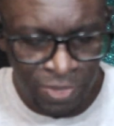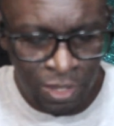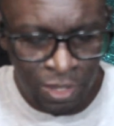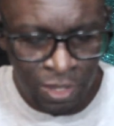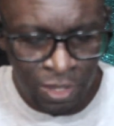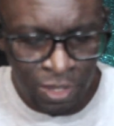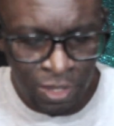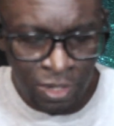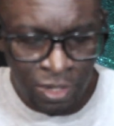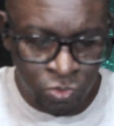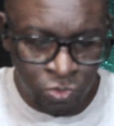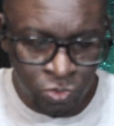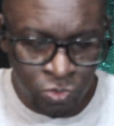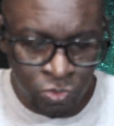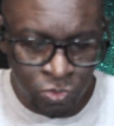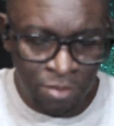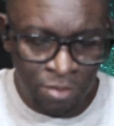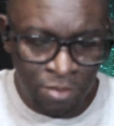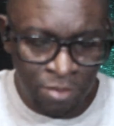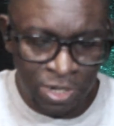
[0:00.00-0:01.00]
The true
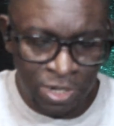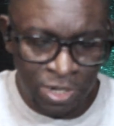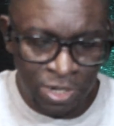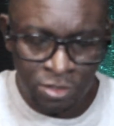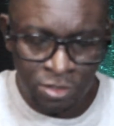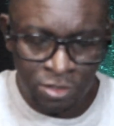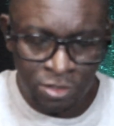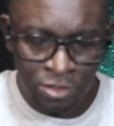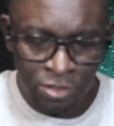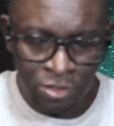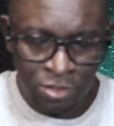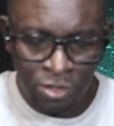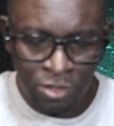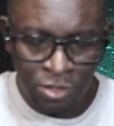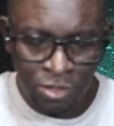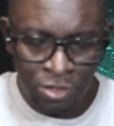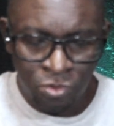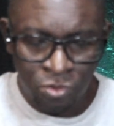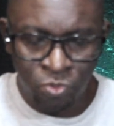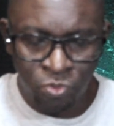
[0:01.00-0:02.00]
neighbor
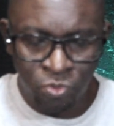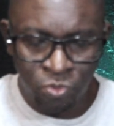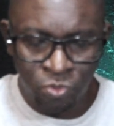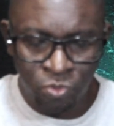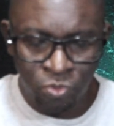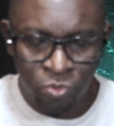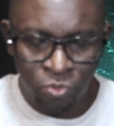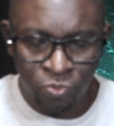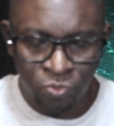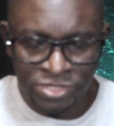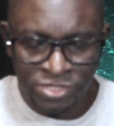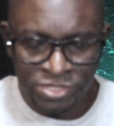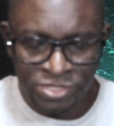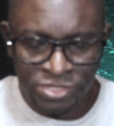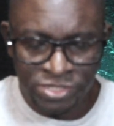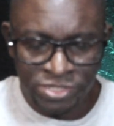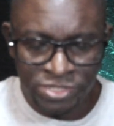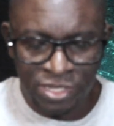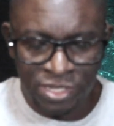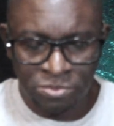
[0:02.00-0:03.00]
will risk
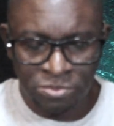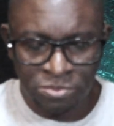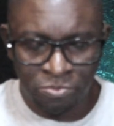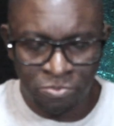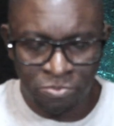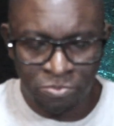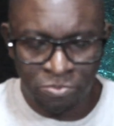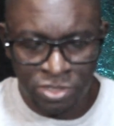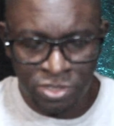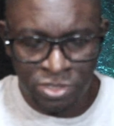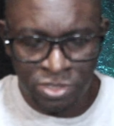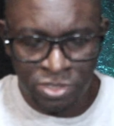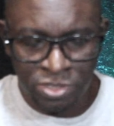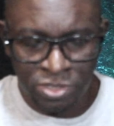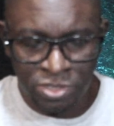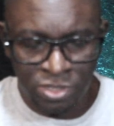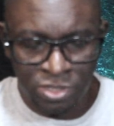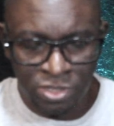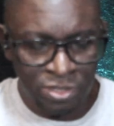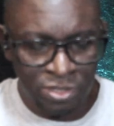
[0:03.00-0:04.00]
his
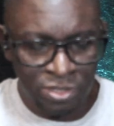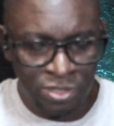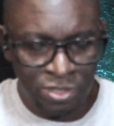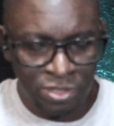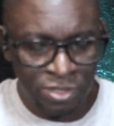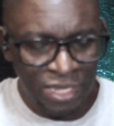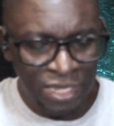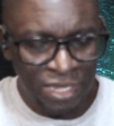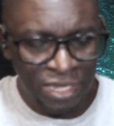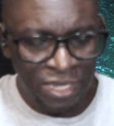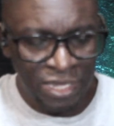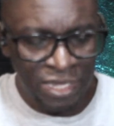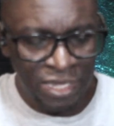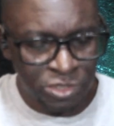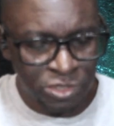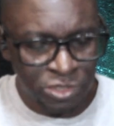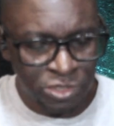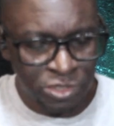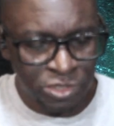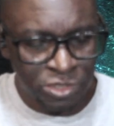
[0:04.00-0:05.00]
position, his
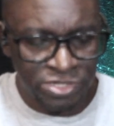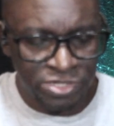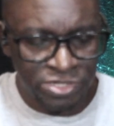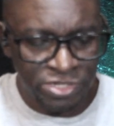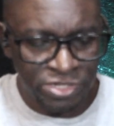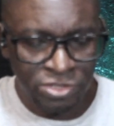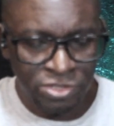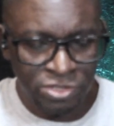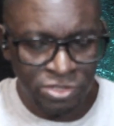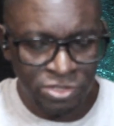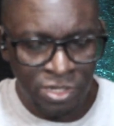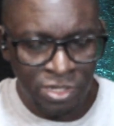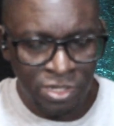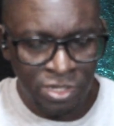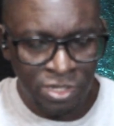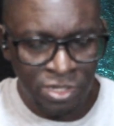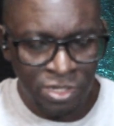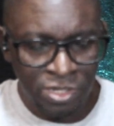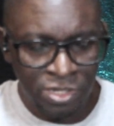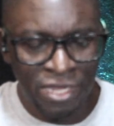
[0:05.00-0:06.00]
prestige,
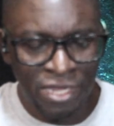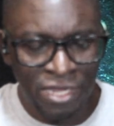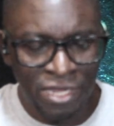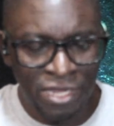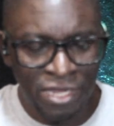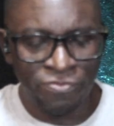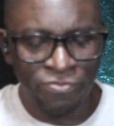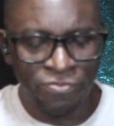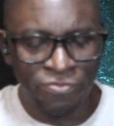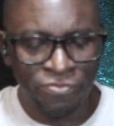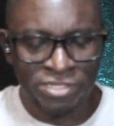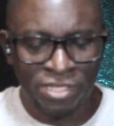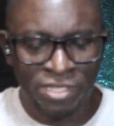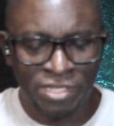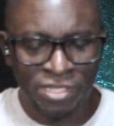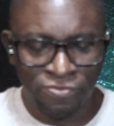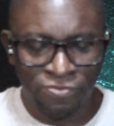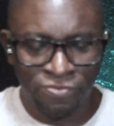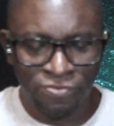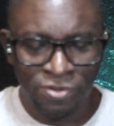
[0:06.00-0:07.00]
and even his
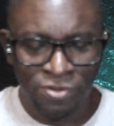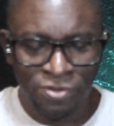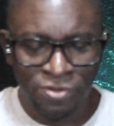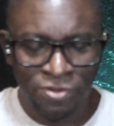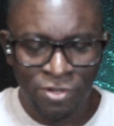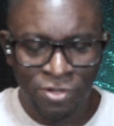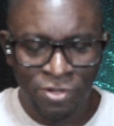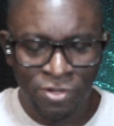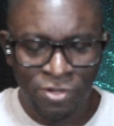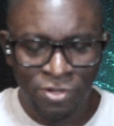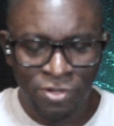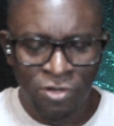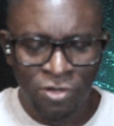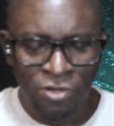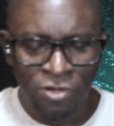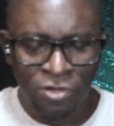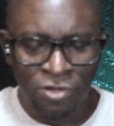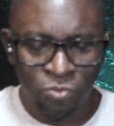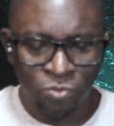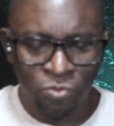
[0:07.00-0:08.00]
life for
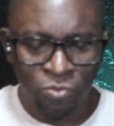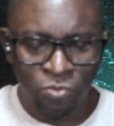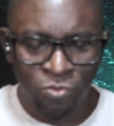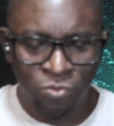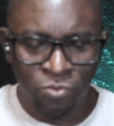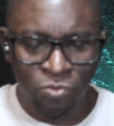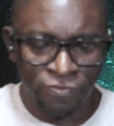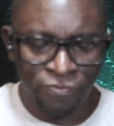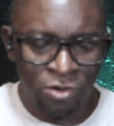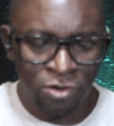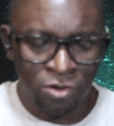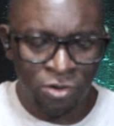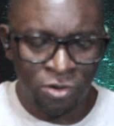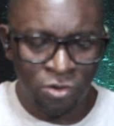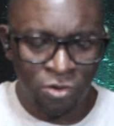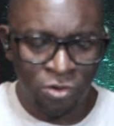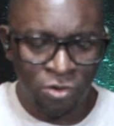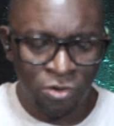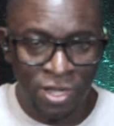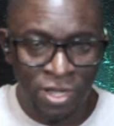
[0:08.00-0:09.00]
the welfare of
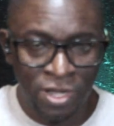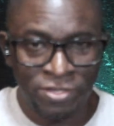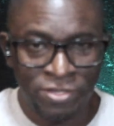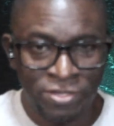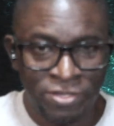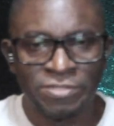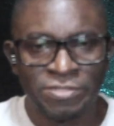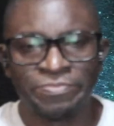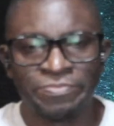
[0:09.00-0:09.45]
others."